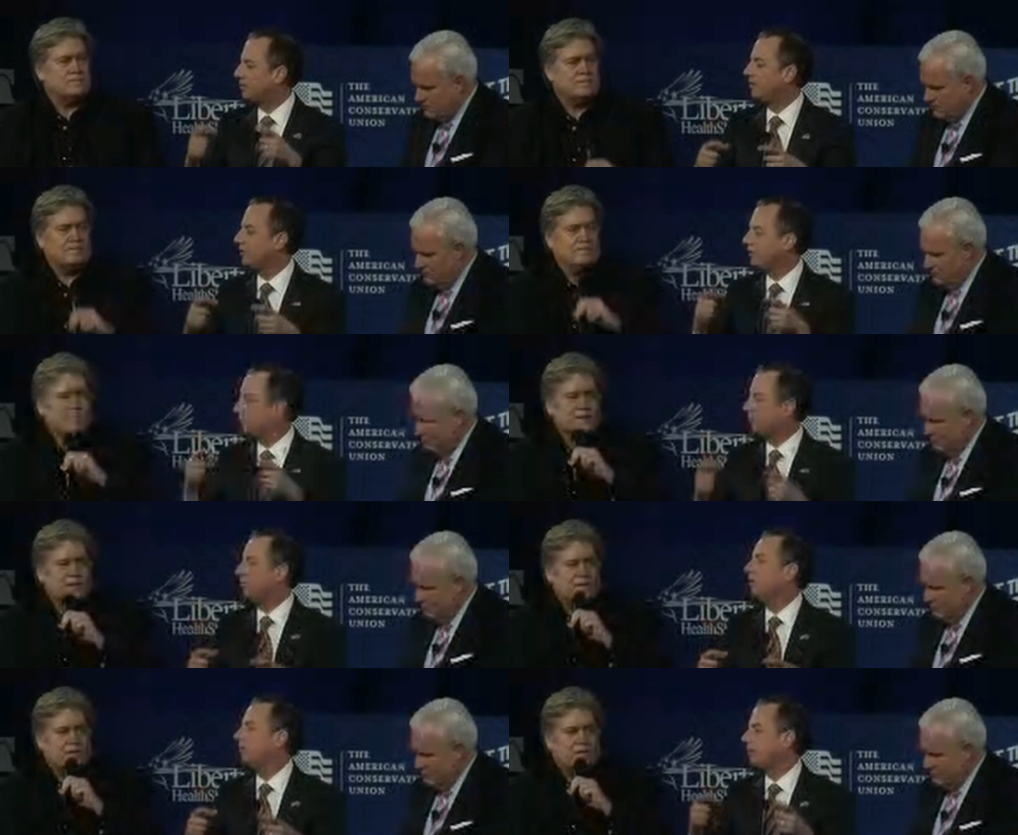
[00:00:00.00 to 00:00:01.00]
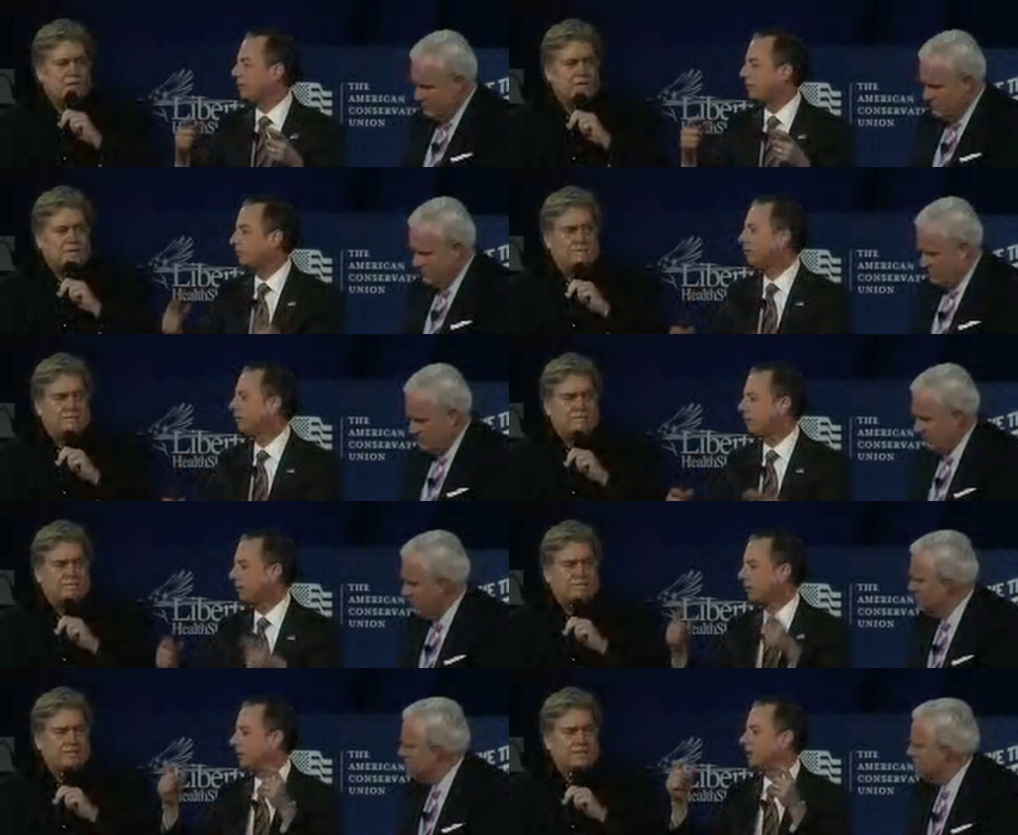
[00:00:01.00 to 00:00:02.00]
Speaker 1: President Trump through the
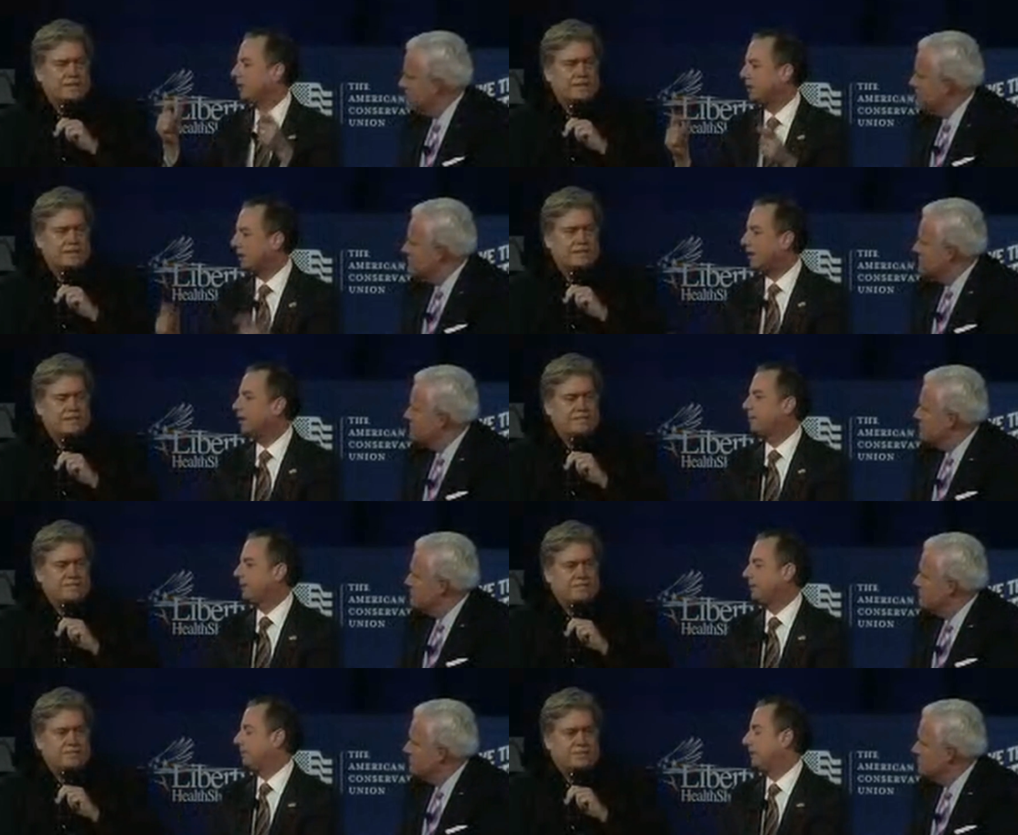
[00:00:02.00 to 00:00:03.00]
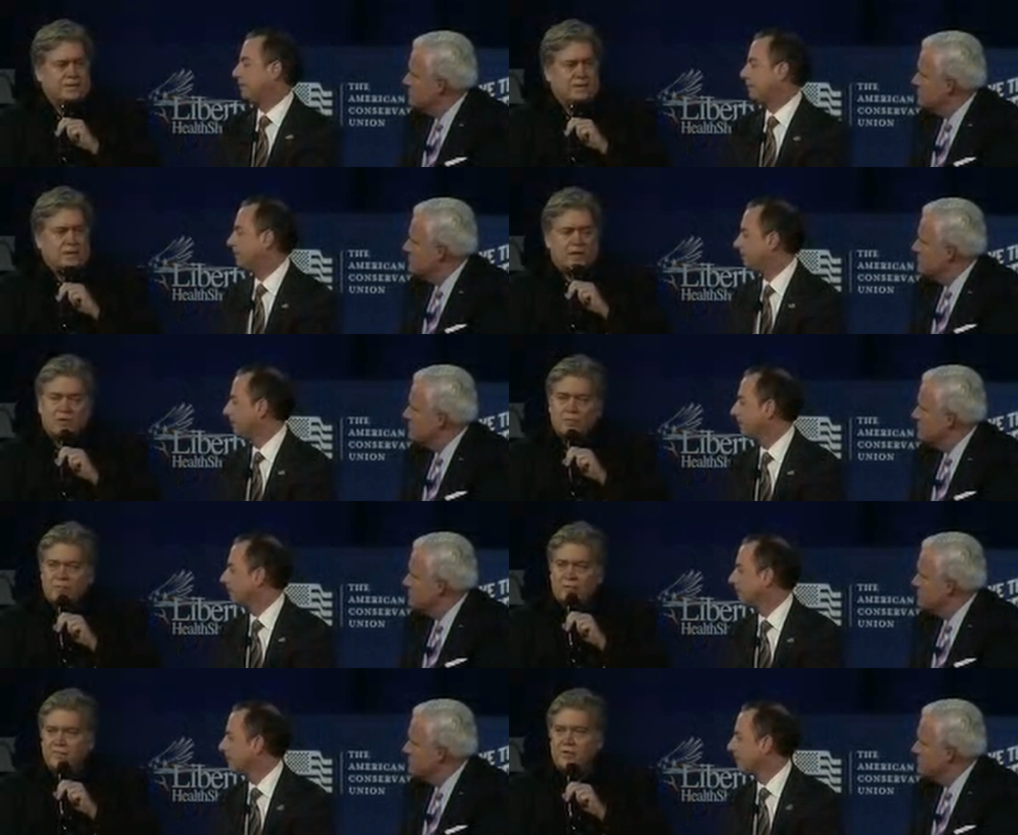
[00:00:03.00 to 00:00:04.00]
door and on pen and paper.
Speaker 2: You know,
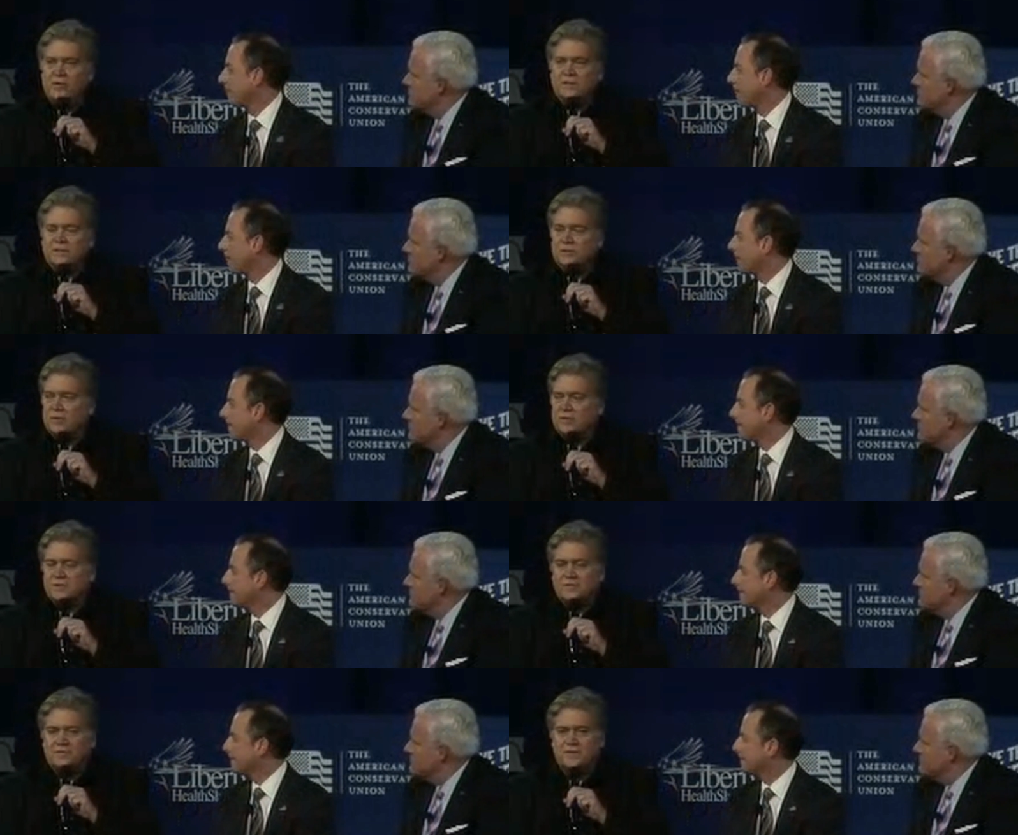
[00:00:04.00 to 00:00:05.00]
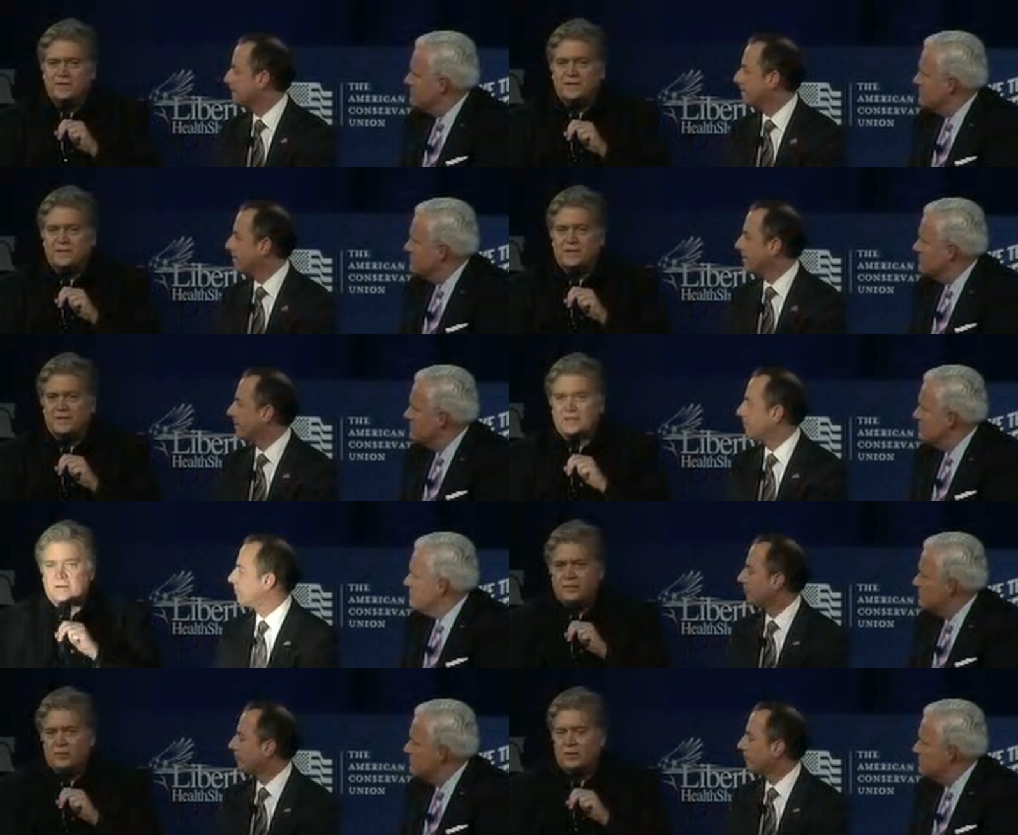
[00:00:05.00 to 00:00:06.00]
but we've known it since August 15th. And I
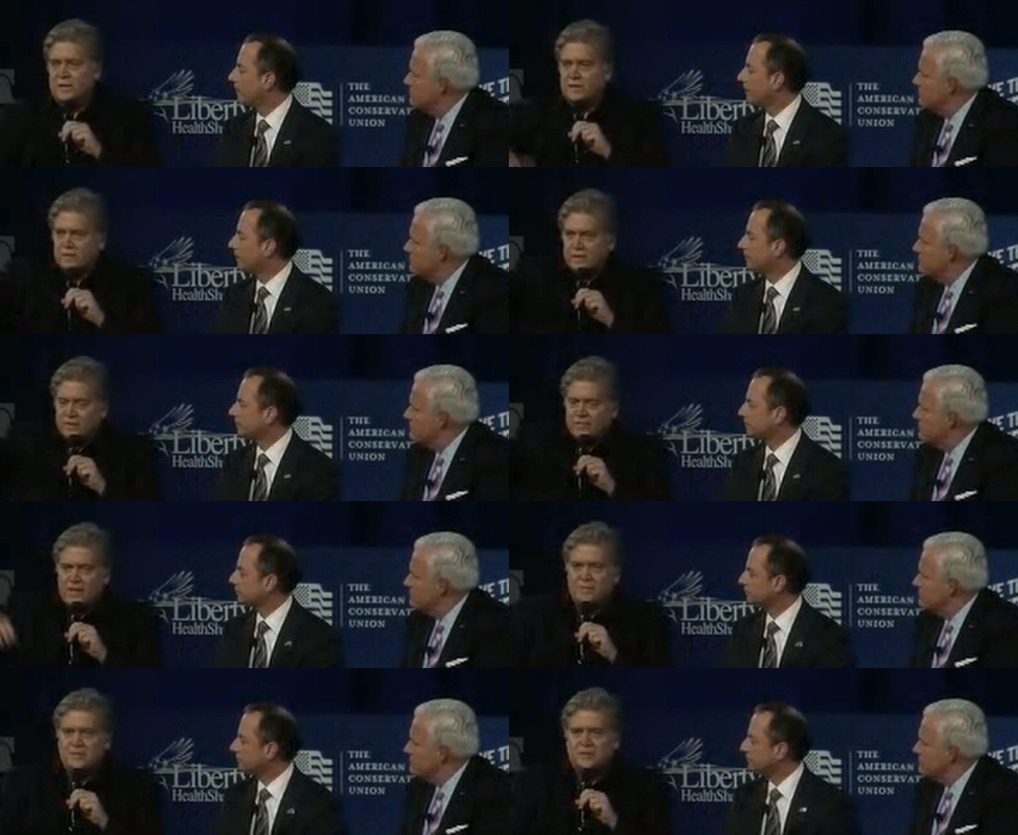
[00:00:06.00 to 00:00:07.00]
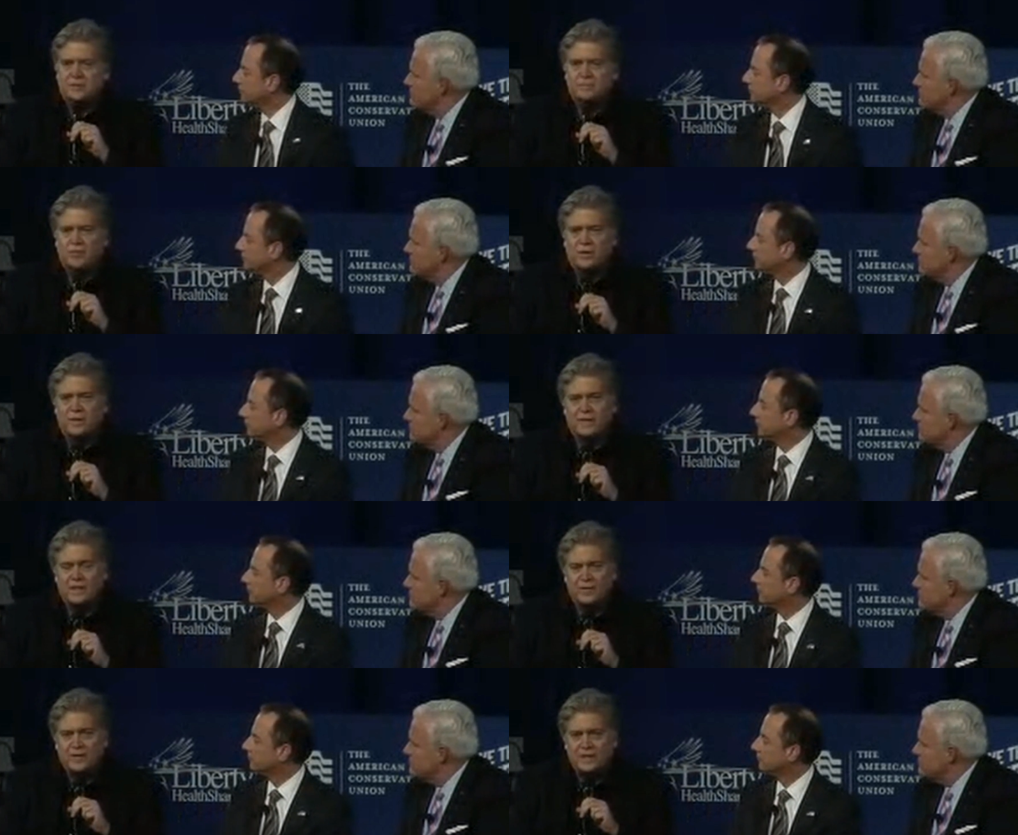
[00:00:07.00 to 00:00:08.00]
think if you look at, you know, the opposition party
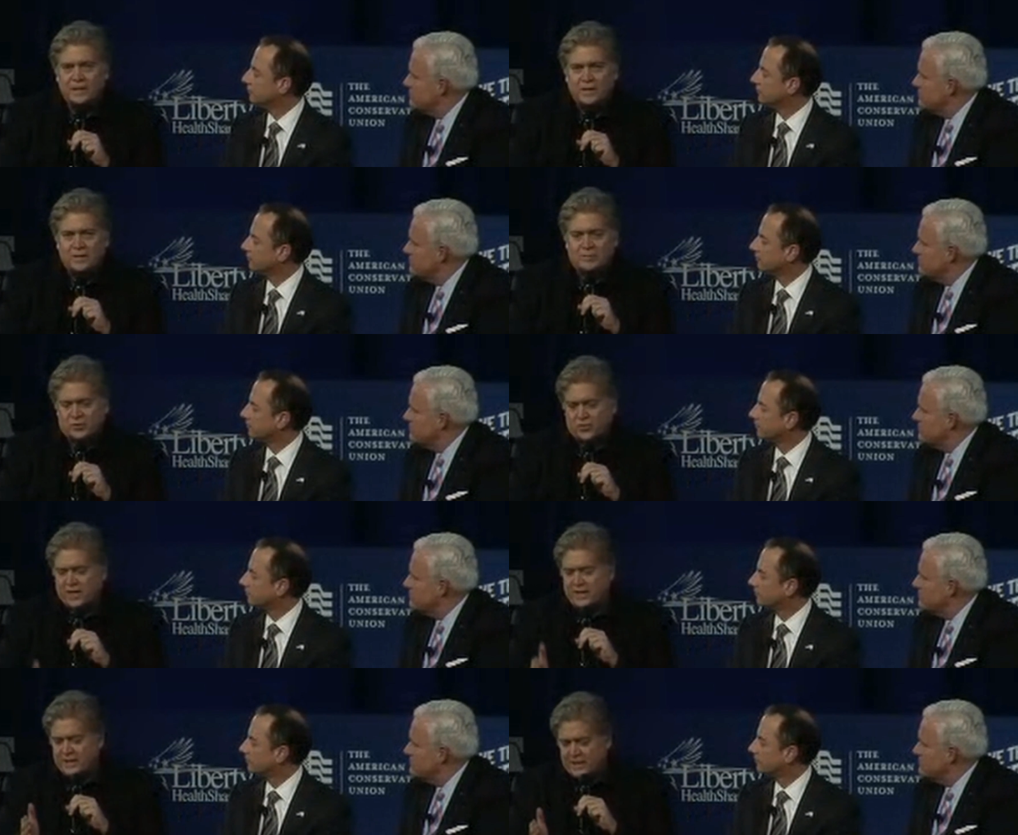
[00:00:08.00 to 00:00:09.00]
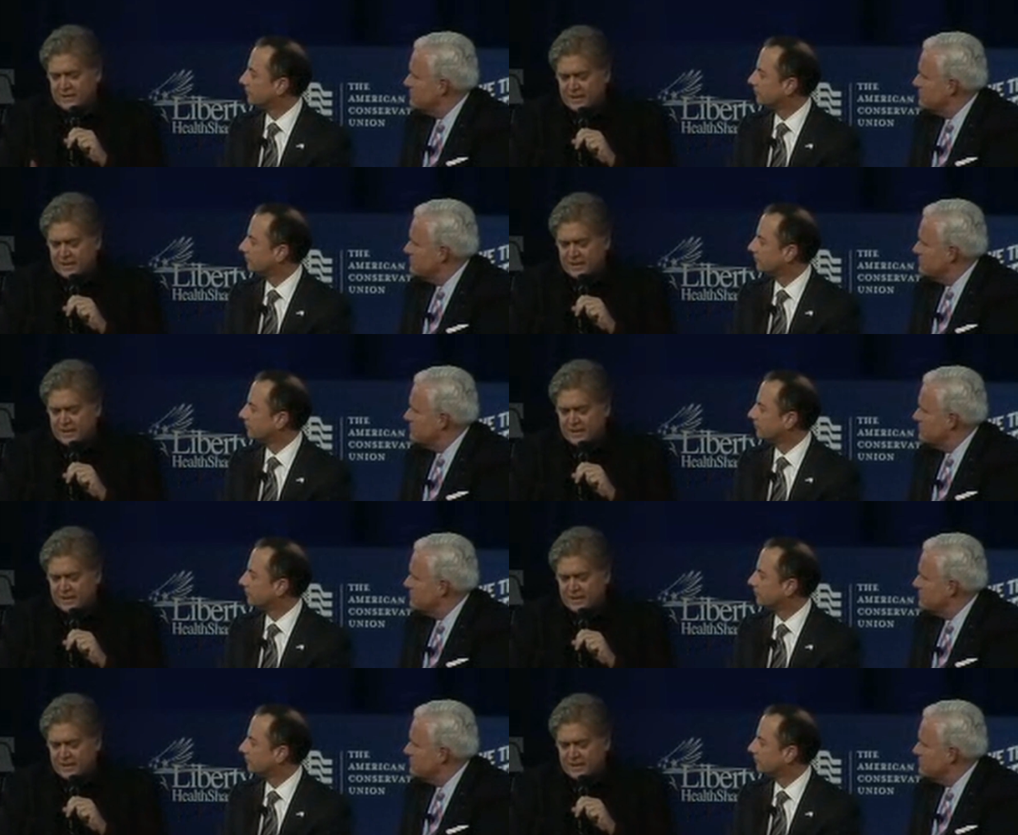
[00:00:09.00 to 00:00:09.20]
and how they portrayed the